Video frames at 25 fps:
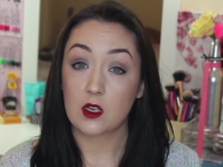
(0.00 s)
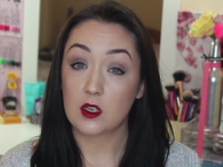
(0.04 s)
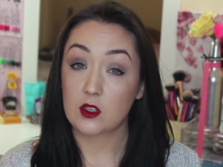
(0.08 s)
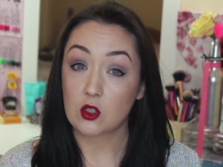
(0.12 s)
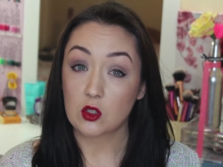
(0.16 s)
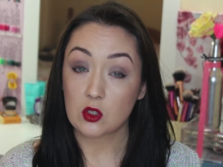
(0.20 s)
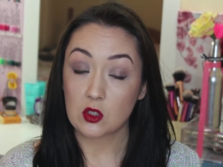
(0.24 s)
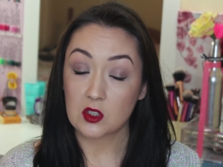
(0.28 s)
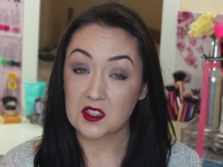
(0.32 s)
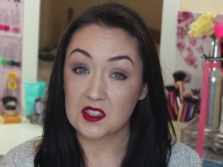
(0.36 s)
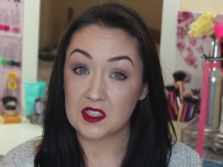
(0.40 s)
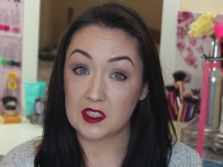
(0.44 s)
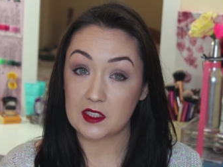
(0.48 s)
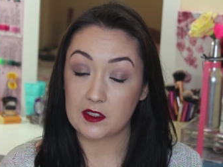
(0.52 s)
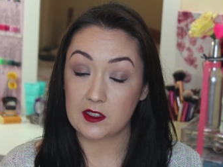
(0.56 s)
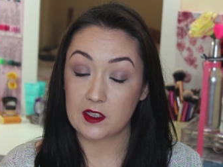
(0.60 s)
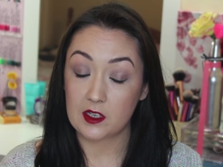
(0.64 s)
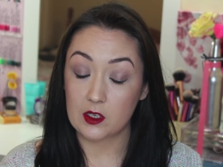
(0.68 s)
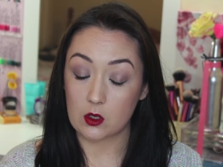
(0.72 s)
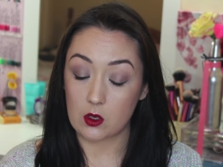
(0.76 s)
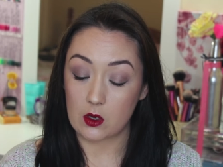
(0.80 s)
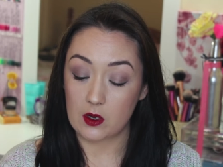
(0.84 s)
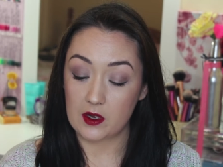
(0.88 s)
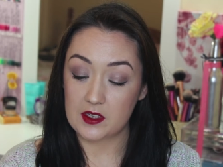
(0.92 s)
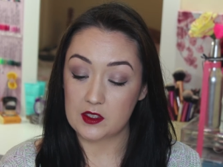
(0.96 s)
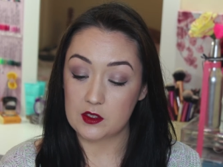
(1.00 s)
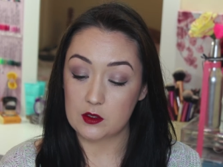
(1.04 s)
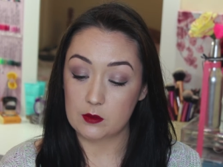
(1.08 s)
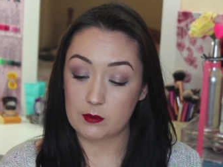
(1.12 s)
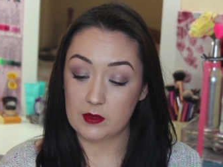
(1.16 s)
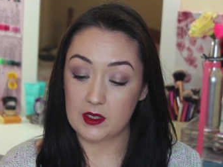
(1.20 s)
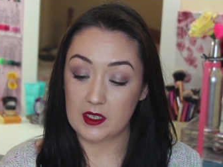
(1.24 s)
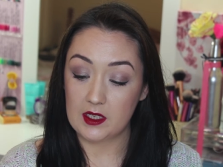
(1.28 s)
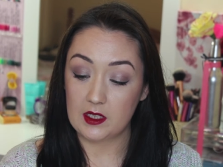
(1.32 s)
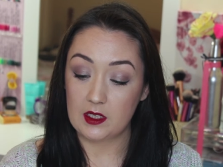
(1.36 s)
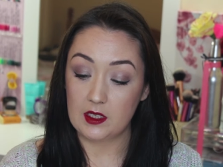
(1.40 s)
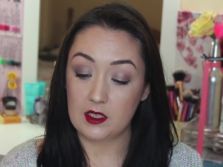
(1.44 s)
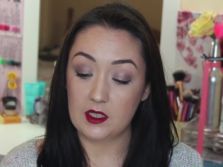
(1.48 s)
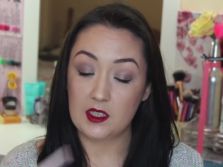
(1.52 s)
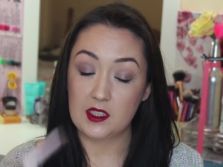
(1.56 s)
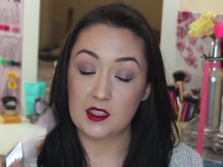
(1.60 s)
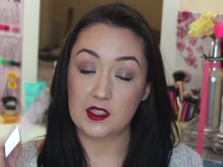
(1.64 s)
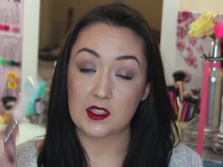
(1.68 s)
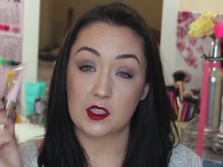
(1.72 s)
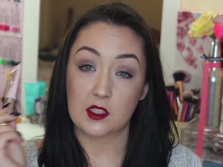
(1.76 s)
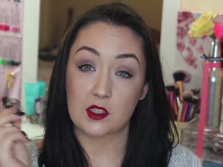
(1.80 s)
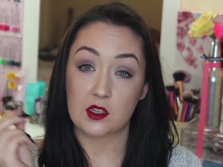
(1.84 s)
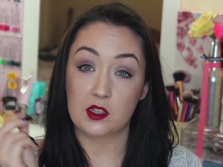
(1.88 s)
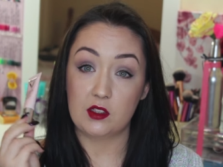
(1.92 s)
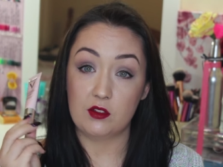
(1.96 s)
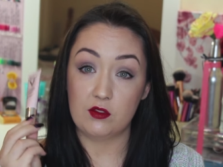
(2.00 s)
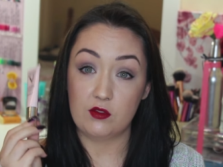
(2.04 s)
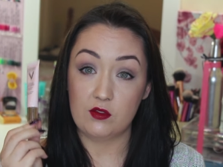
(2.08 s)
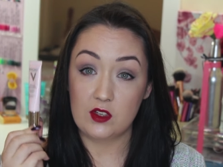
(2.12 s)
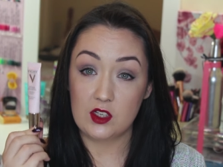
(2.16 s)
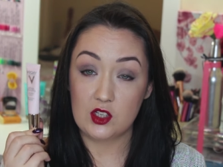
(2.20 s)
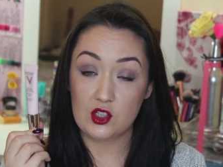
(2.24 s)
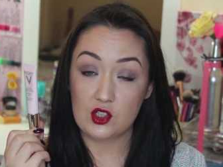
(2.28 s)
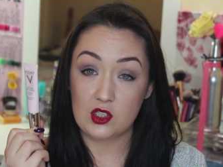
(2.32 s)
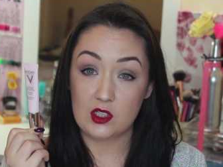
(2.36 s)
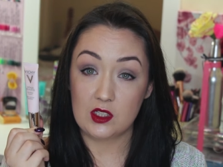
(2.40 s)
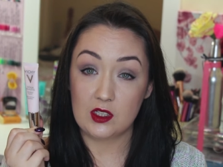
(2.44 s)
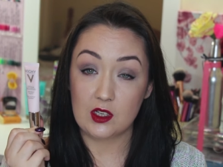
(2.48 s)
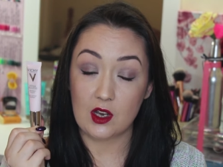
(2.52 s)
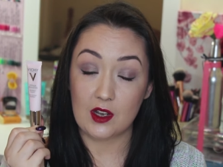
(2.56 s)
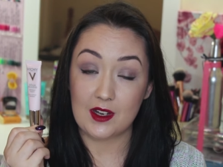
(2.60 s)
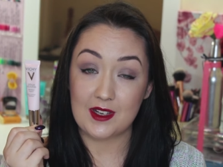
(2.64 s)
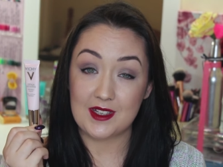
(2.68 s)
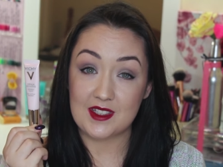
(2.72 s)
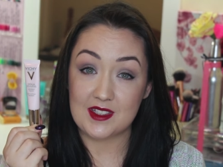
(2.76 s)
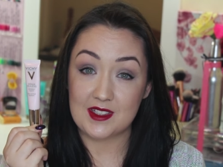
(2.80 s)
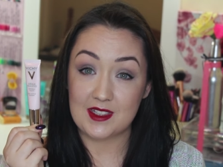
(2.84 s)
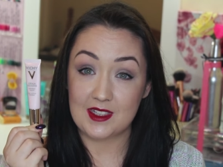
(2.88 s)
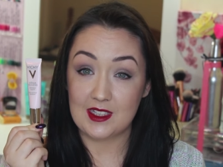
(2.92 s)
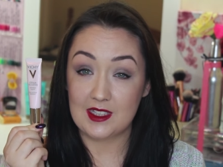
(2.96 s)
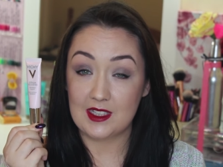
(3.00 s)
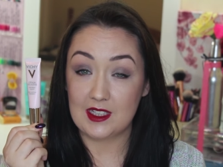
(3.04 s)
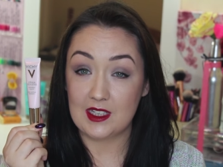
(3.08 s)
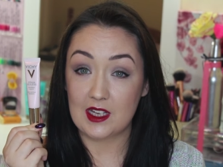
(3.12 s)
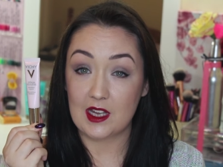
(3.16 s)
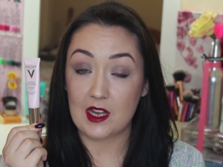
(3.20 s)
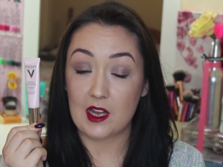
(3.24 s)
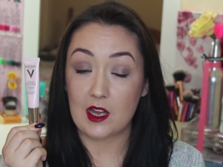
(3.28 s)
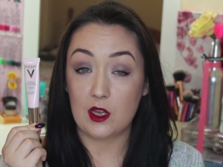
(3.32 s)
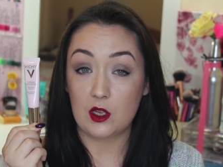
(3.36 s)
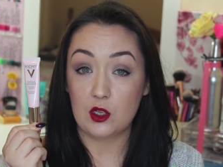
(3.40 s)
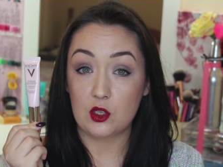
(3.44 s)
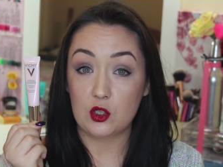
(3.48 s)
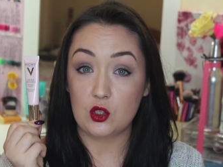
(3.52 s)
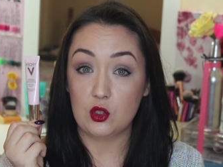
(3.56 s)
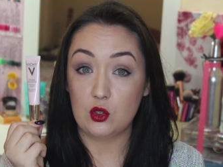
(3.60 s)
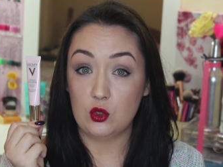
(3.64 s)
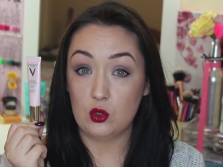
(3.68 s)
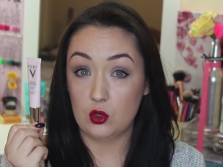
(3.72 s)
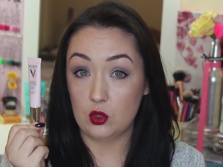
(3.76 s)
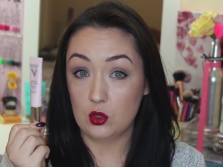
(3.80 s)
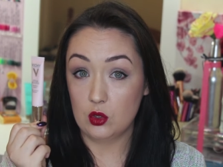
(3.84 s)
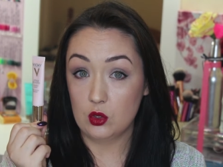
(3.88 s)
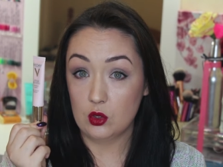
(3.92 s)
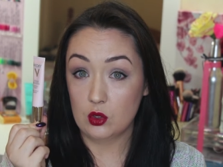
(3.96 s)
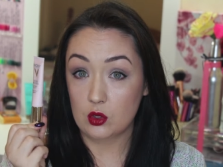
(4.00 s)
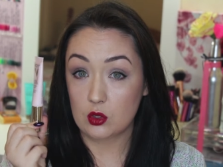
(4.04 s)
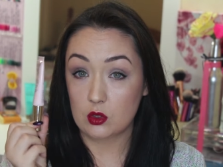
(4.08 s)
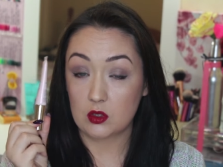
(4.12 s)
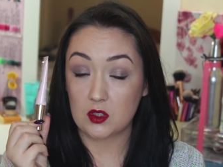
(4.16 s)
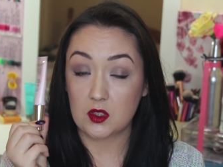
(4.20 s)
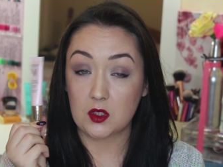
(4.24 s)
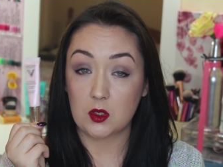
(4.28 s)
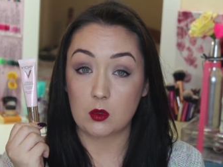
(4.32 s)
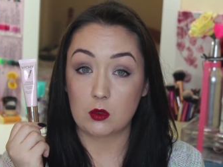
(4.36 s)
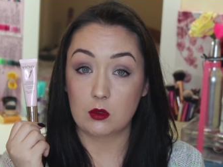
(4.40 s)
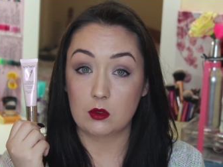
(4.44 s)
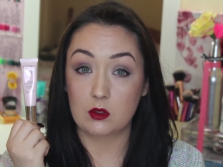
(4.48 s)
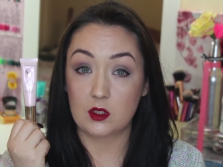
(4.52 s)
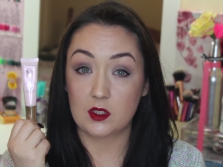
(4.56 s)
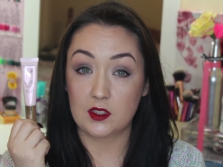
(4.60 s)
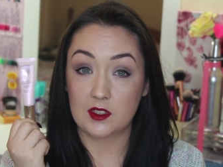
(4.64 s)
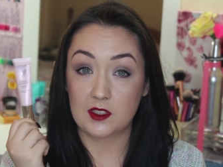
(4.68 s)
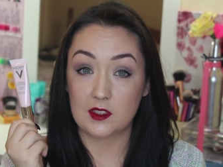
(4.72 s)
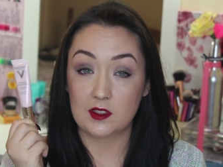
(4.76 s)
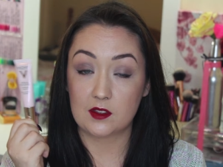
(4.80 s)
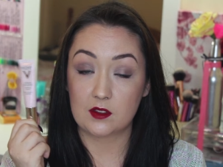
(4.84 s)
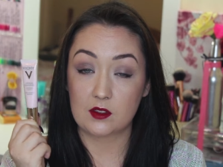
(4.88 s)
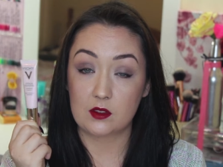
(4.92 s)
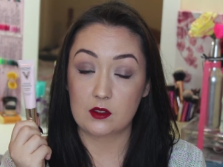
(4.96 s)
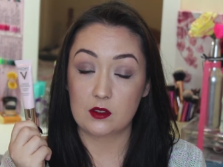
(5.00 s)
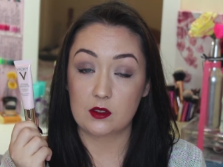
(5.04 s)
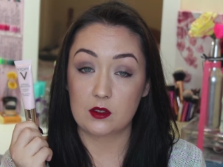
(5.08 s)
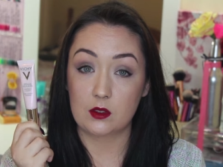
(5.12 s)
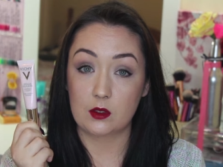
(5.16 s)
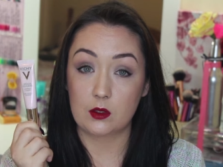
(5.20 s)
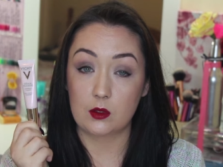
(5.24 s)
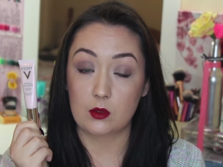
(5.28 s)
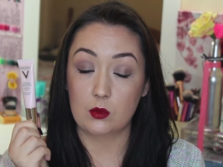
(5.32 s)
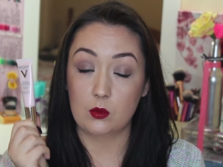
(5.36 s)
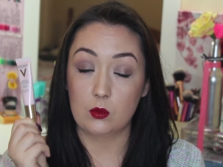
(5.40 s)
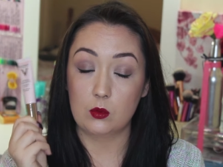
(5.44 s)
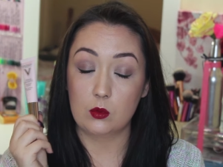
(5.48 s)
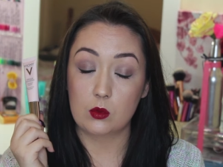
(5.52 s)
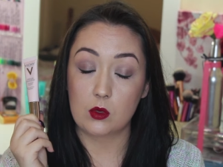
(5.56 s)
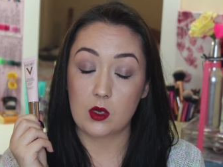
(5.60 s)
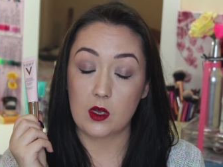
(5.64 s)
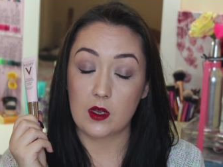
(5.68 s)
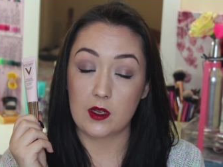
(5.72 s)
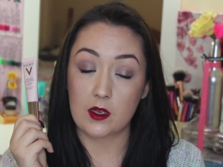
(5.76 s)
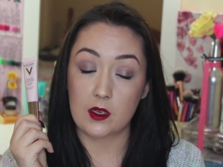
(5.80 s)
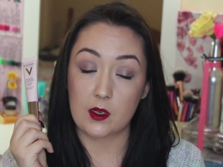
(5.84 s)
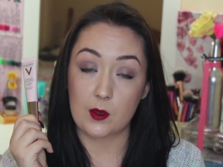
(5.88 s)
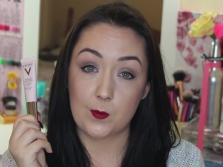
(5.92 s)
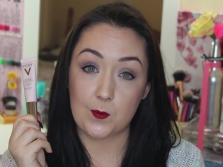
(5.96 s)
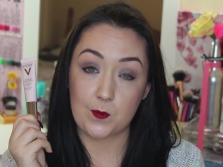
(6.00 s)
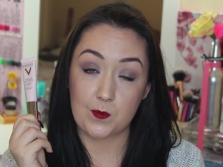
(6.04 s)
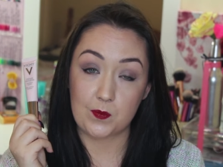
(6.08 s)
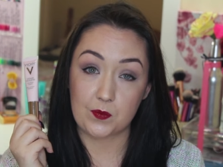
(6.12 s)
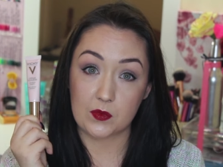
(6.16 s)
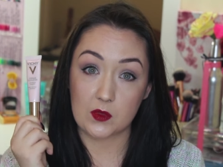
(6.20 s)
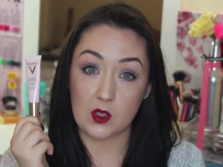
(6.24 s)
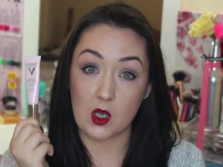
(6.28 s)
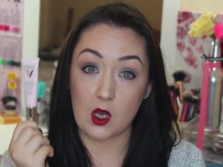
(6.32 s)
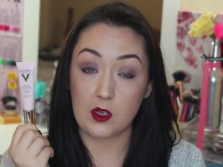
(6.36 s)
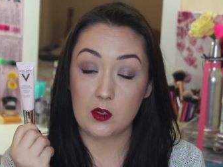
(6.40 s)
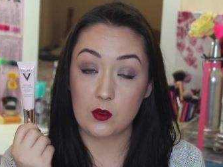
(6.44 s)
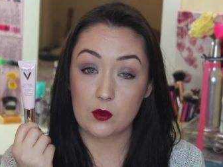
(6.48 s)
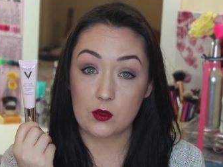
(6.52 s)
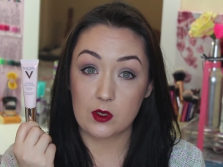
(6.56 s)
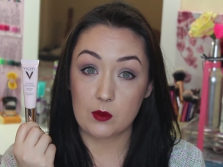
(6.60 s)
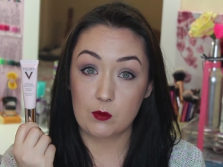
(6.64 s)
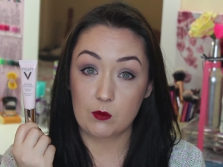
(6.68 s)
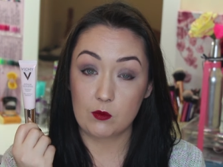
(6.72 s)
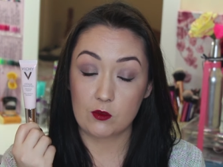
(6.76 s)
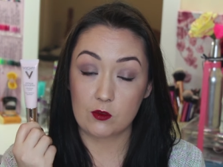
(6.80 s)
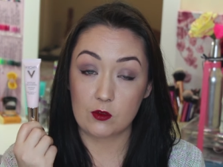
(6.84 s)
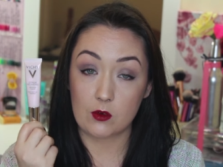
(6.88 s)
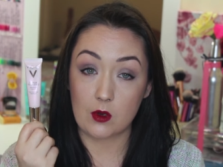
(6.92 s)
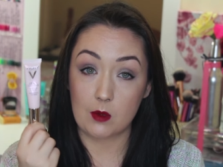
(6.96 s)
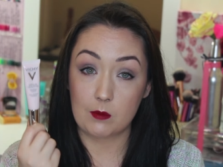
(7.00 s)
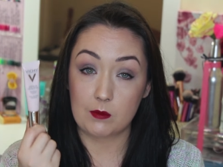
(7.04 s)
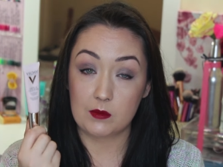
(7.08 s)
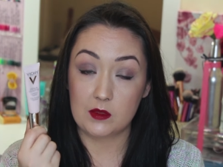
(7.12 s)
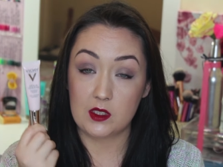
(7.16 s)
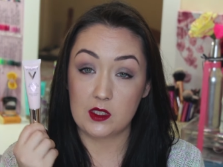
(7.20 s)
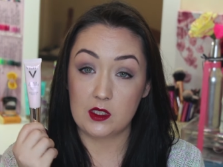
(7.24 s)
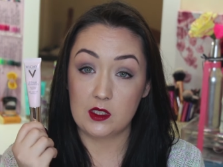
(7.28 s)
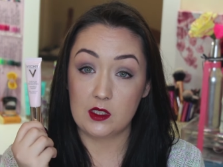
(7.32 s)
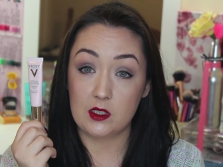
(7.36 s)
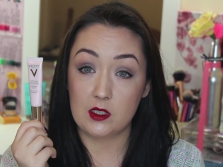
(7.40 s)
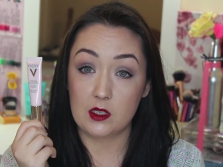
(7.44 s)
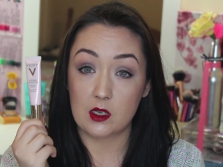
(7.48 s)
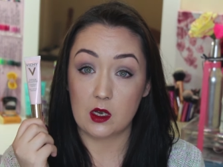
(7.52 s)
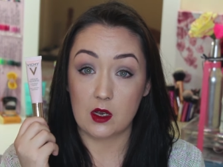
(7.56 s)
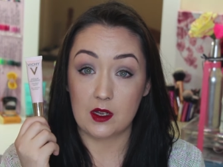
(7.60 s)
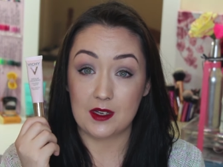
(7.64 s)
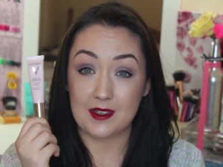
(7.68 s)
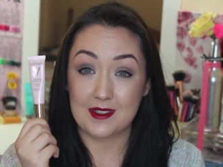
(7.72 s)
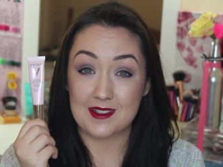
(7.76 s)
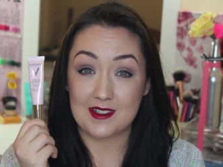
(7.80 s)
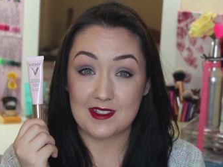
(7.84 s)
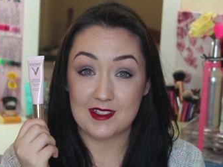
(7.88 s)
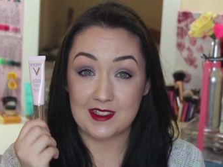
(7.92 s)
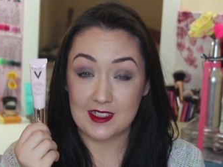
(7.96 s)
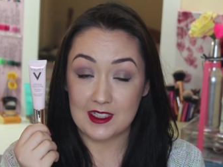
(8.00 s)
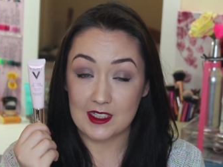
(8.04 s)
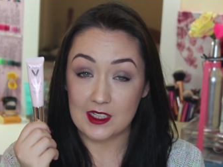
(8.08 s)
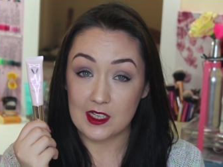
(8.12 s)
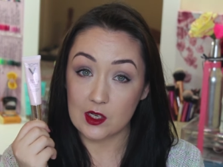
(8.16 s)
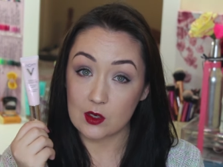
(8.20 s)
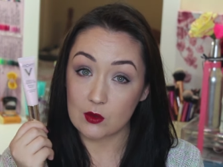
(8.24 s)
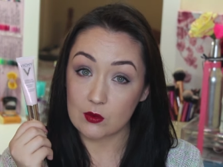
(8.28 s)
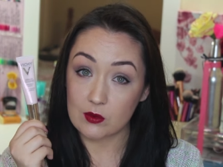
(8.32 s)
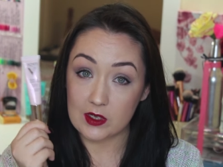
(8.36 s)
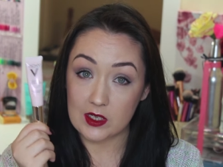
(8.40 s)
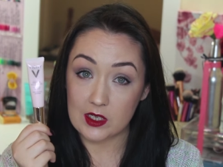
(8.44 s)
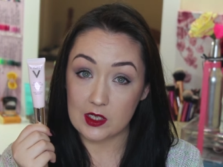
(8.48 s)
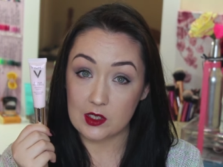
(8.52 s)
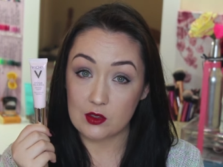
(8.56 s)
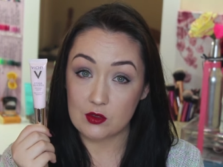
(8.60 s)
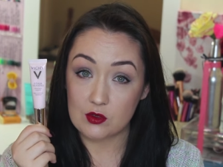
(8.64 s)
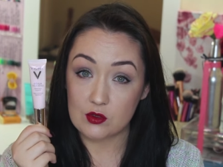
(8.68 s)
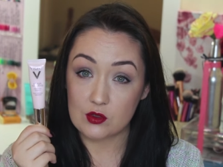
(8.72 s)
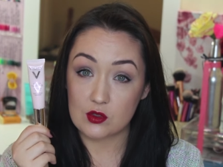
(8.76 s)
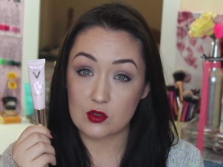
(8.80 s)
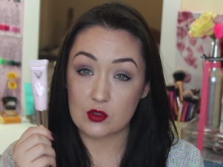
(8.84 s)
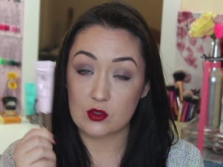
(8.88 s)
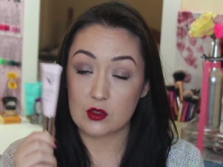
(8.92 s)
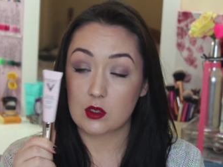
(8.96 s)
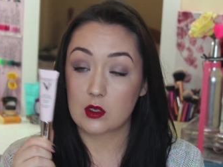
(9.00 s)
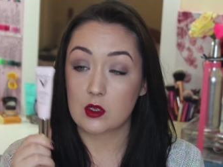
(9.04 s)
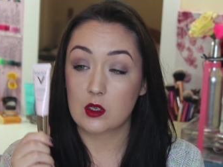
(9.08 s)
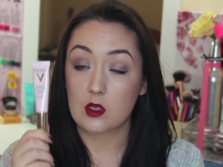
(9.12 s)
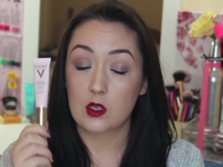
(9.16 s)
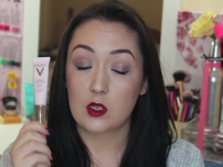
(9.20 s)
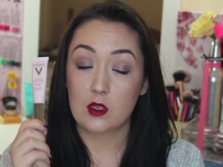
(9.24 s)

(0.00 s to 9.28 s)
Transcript: Another skincare item is the Vichy Idealia U. So this is the new um, eye cream from the Idealia range.